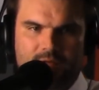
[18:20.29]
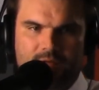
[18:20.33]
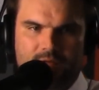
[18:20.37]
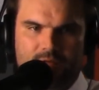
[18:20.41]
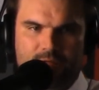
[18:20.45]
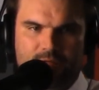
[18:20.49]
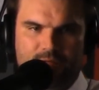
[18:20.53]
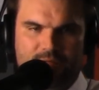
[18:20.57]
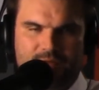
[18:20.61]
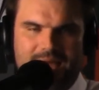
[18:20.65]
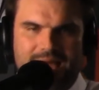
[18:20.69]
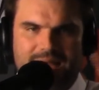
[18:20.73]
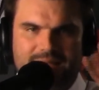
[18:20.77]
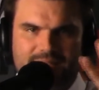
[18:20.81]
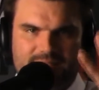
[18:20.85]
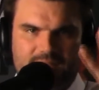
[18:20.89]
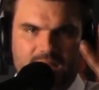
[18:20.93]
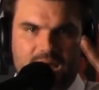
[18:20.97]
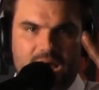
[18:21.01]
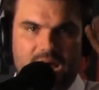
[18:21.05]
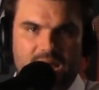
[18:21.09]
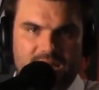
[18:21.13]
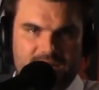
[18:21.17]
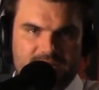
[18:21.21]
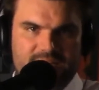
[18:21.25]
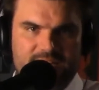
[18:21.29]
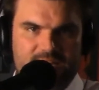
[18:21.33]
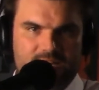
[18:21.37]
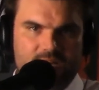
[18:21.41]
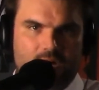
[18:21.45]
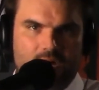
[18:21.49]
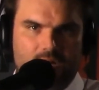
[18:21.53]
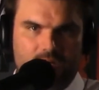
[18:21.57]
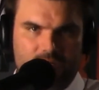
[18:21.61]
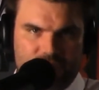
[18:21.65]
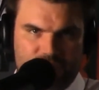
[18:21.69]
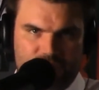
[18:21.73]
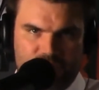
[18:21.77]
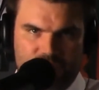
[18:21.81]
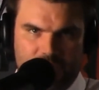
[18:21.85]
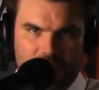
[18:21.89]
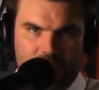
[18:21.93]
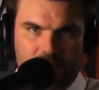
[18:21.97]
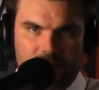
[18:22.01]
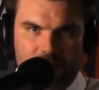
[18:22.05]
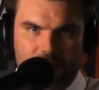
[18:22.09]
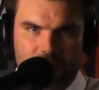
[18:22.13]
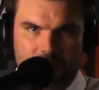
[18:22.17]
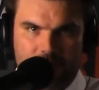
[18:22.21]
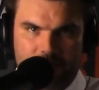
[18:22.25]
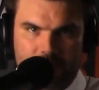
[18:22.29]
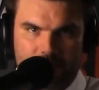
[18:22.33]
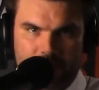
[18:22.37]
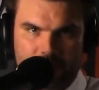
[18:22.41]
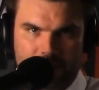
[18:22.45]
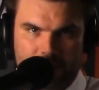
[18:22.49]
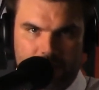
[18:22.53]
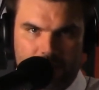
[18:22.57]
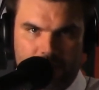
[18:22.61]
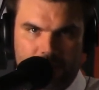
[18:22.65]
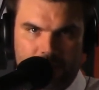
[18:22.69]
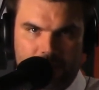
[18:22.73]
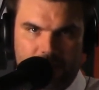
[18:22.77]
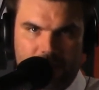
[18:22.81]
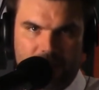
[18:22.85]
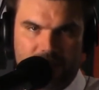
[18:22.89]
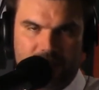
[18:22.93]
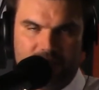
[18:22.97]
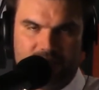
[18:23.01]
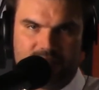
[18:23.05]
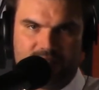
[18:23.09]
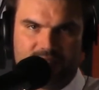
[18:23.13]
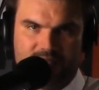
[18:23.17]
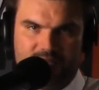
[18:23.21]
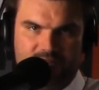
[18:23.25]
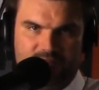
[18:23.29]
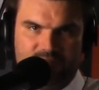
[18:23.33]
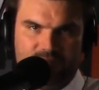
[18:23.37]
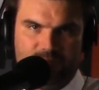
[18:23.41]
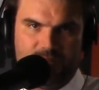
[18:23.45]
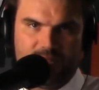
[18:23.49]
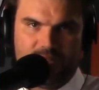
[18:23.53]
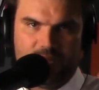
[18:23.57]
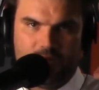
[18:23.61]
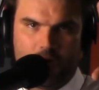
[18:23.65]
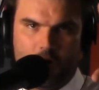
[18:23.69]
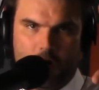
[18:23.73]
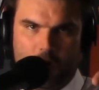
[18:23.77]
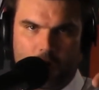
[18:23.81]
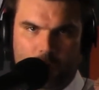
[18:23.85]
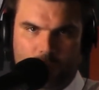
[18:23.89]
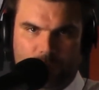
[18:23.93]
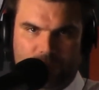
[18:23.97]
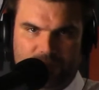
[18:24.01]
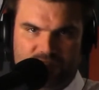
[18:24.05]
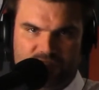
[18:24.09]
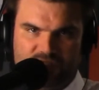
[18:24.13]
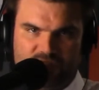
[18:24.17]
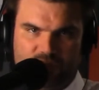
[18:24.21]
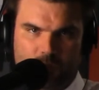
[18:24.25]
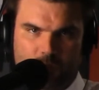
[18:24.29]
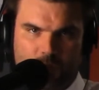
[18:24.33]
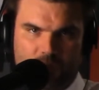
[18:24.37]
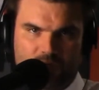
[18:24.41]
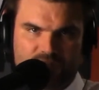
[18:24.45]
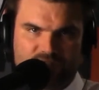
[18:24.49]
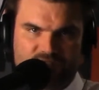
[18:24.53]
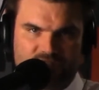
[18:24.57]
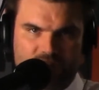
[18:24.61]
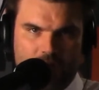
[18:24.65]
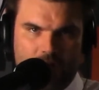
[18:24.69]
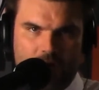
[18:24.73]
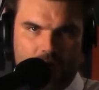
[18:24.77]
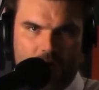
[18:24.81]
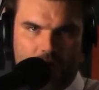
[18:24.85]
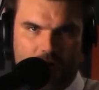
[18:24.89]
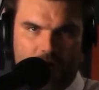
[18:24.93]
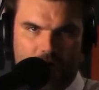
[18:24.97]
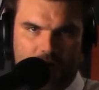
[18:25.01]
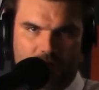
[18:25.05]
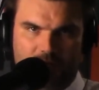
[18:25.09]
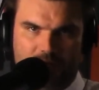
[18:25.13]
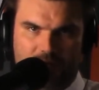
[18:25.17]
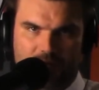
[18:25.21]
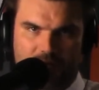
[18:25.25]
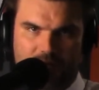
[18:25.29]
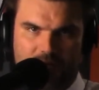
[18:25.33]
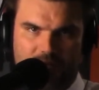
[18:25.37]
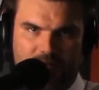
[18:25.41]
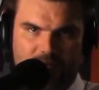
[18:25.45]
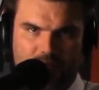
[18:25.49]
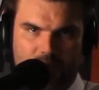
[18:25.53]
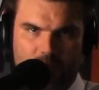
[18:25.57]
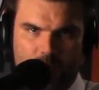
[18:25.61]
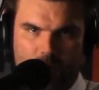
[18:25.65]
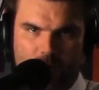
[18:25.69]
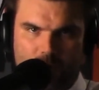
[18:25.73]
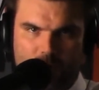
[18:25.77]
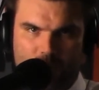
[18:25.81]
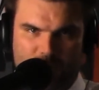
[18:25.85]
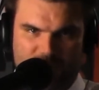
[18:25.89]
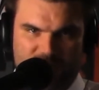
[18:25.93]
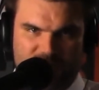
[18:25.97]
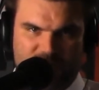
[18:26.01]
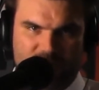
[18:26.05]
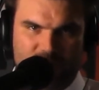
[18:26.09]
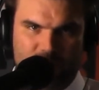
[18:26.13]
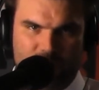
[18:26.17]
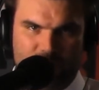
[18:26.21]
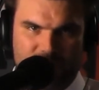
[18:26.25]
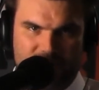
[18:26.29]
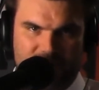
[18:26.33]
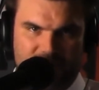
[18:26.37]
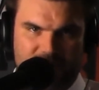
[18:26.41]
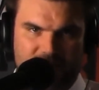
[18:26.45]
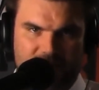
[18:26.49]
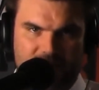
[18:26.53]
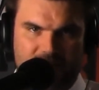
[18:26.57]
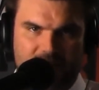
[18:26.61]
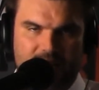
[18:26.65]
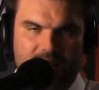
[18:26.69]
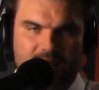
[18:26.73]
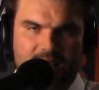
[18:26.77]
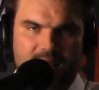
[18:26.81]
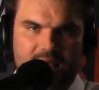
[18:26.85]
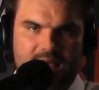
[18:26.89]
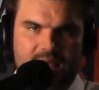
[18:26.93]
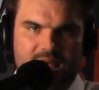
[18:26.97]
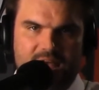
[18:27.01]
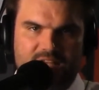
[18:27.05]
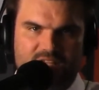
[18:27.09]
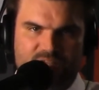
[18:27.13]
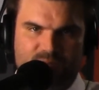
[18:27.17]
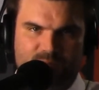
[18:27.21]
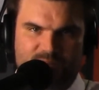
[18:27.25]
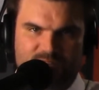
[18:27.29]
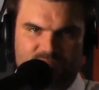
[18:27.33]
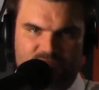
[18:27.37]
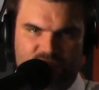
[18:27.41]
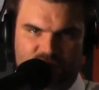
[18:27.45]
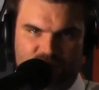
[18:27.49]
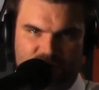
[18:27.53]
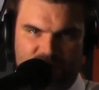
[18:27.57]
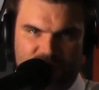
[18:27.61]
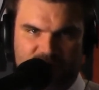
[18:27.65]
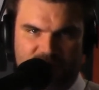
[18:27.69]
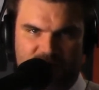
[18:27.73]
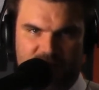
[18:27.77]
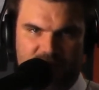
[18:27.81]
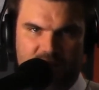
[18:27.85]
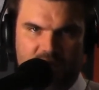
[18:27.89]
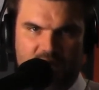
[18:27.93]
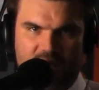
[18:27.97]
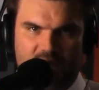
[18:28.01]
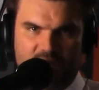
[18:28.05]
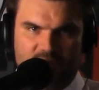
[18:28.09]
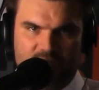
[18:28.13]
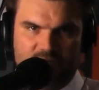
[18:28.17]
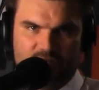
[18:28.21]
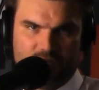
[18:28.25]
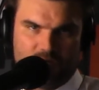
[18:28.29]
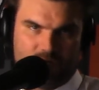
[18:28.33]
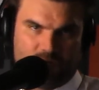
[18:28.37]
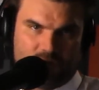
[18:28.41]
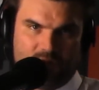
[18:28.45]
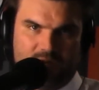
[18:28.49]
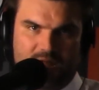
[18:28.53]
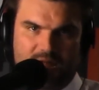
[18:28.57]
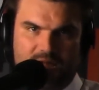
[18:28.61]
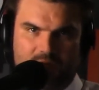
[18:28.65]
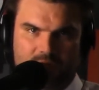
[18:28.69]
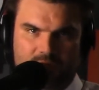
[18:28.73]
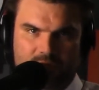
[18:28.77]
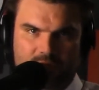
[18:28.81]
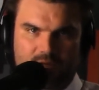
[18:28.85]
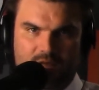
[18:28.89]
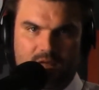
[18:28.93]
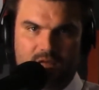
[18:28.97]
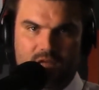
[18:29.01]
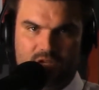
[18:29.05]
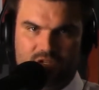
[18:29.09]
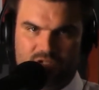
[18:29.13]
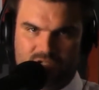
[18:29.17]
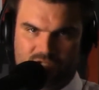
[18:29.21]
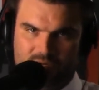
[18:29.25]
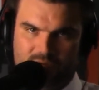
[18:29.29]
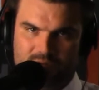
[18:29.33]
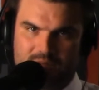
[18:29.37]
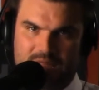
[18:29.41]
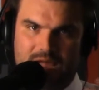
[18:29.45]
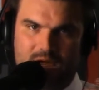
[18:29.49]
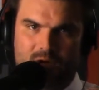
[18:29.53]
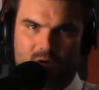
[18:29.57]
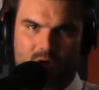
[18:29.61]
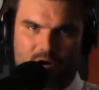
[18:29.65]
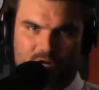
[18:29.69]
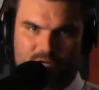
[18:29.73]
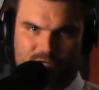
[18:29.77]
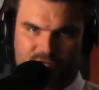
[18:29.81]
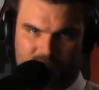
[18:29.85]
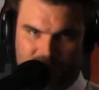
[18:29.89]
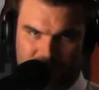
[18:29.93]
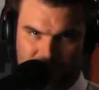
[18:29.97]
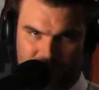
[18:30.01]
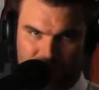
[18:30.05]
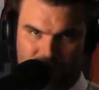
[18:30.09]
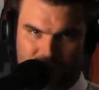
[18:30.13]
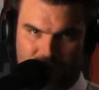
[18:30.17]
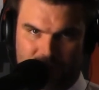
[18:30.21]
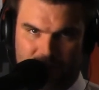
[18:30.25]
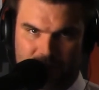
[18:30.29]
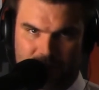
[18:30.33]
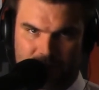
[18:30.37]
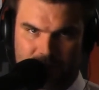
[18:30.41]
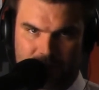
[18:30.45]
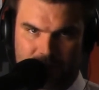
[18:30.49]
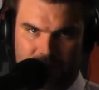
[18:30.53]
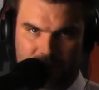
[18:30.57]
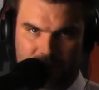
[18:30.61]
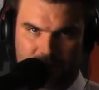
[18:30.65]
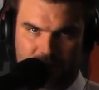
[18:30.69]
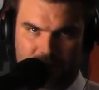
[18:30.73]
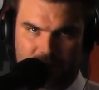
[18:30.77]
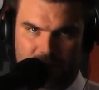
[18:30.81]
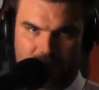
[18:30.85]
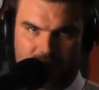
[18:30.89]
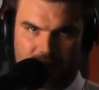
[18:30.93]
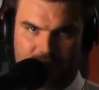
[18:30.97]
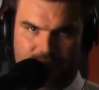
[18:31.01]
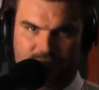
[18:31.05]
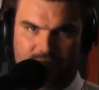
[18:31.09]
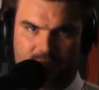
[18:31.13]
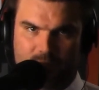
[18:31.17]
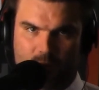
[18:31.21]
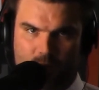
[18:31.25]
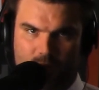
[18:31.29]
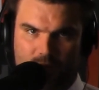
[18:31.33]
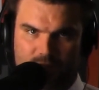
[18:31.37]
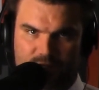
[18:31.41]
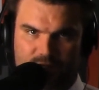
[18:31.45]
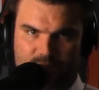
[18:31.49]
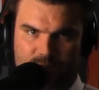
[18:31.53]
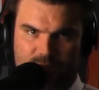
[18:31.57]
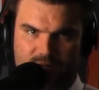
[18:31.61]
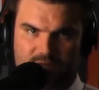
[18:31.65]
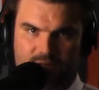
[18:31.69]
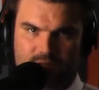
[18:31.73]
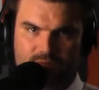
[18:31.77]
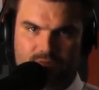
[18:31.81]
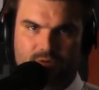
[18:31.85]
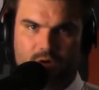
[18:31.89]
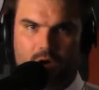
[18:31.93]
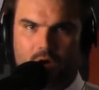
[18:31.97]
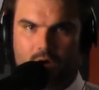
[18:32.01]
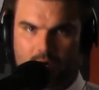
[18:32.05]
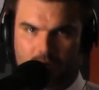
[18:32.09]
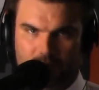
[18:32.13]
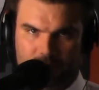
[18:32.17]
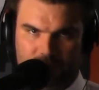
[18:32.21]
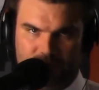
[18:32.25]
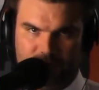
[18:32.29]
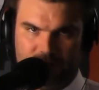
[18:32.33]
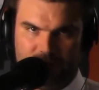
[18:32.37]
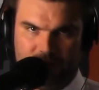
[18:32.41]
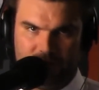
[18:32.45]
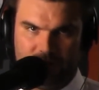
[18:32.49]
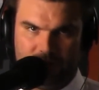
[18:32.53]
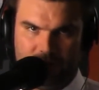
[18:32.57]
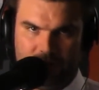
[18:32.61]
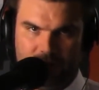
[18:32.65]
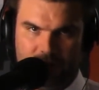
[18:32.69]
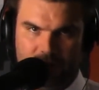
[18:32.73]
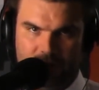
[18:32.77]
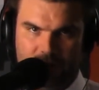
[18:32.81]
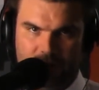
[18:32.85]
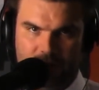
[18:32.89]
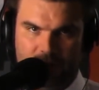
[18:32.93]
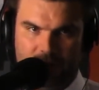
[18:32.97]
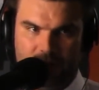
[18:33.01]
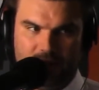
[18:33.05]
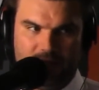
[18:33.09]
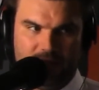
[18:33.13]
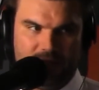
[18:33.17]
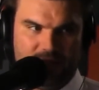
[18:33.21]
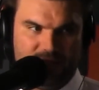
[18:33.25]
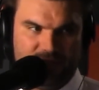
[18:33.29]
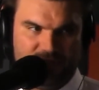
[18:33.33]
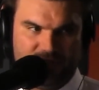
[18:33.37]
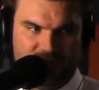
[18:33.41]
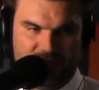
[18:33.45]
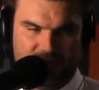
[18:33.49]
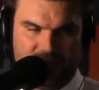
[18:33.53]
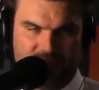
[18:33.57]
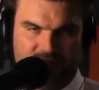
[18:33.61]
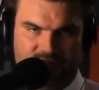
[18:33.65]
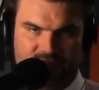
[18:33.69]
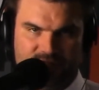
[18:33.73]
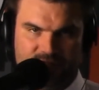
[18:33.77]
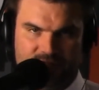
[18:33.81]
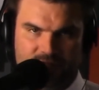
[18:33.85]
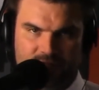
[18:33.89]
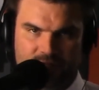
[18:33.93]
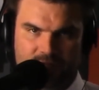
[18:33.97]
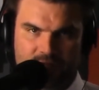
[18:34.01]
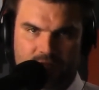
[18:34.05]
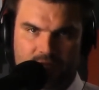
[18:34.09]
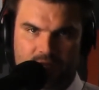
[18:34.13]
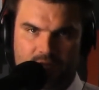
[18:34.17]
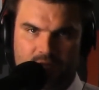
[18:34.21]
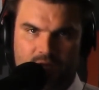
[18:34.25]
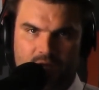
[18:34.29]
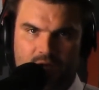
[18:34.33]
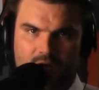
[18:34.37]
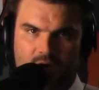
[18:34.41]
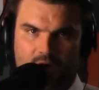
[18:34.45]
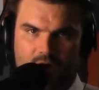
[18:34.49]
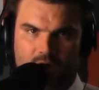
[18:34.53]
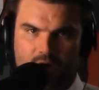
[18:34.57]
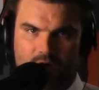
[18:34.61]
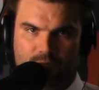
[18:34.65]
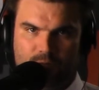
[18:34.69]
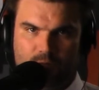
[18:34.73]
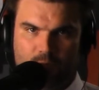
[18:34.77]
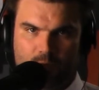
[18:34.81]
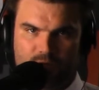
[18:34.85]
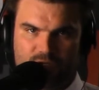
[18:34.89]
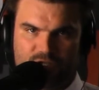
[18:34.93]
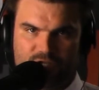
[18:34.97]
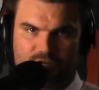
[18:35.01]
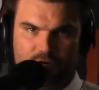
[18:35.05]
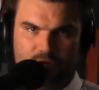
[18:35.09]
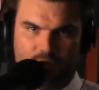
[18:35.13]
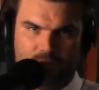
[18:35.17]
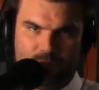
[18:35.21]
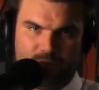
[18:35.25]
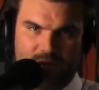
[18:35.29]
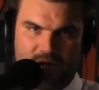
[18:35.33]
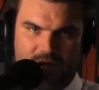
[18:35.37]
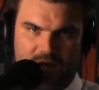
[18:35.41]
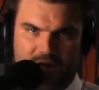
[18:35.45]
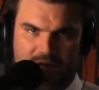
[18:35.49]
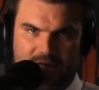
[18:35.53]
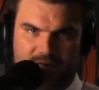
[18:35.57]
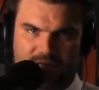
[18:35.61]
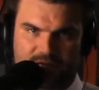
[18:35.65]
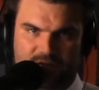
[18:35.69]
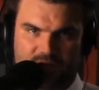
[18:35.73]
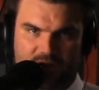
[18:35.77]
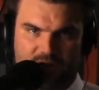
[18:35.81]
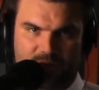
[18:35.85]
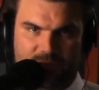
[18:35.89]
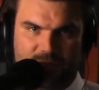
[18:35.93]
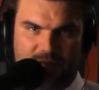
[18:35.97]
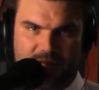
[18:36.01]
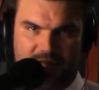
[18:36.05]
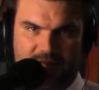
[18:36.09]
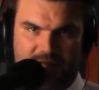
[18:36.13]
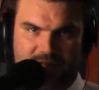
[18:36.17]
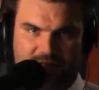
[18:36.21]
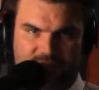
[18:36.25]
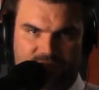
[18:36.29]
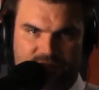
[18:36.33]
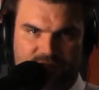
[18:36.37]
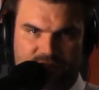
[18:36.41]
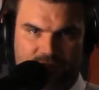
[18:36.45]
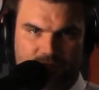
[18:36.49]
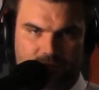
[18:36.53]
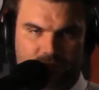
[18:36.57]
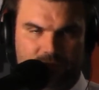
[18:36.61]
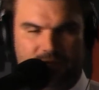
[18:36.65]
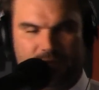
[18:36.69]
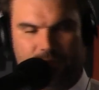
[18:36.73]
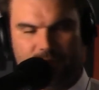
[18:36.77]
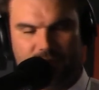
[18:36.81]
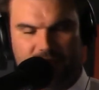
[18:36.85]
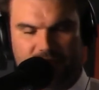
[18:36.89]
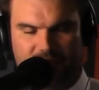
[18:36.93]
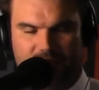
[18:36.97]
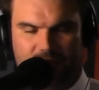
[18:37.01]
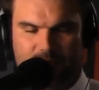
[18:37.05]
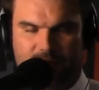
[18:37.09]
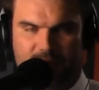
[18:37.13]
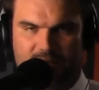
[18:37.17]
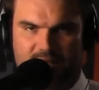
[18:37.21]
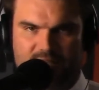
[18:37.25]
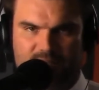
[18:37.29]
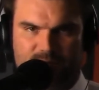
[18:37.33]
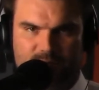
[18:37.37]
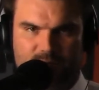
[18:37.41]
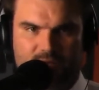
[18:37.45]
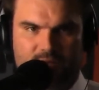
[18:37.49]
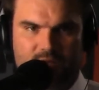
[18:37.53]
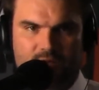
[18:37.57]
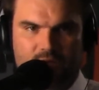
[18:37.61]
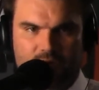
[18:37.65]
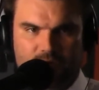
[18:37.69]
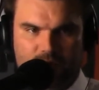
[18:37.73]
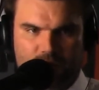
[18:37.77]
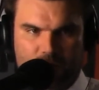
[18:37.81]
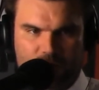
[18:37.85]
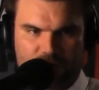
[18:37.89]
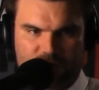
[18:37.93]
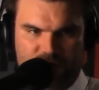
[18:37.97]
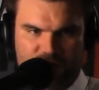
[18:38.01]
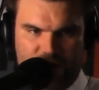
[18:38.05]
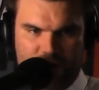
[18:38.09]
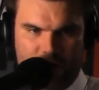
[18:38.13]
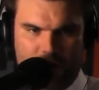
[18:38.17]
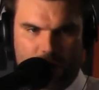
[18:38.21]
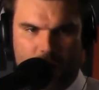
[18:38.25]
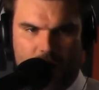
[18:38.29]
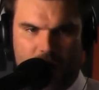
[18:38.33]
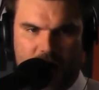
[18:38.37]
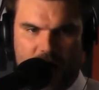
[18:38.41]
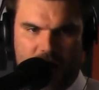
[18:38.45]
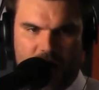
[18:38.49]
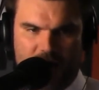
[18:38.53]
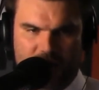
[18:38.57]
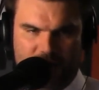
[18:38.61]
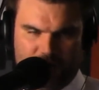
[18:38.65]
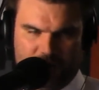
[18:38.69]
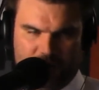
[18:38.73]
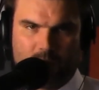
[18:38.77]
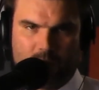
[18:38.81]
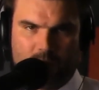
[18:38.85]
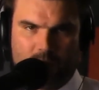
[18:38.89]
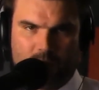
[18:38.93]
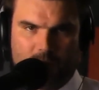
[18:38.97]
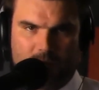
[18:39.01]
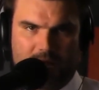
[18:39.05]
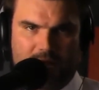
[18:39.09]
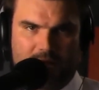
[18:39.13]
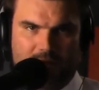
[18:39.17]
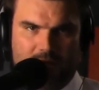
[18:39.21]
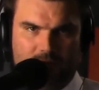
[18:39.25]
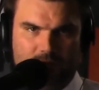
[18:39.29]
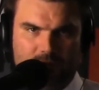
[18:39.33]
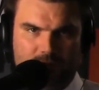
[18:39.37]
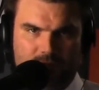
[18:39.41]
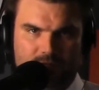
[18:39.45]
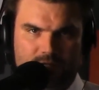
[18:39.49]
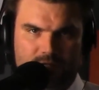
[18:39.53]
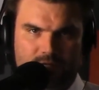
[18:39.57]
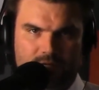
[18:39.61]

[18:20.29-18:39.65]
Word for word: that ideology, instead of being open source online where we can read it, has been driven underground. So now our children, if they want to be involved in this, are forced to go behind our backs, well, not behind our backs, but forced to go underground